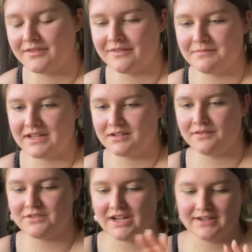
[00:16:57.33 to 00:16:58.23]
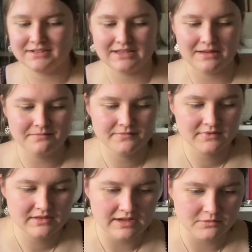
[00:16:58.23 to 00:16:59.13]
I've checked them.
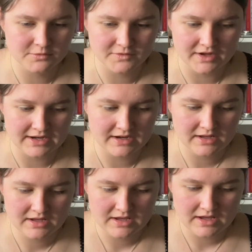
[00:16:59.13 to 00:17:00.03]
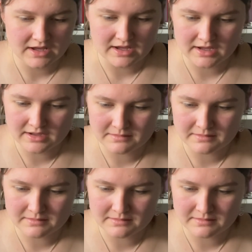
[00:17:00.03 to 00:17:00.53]
They're all fine.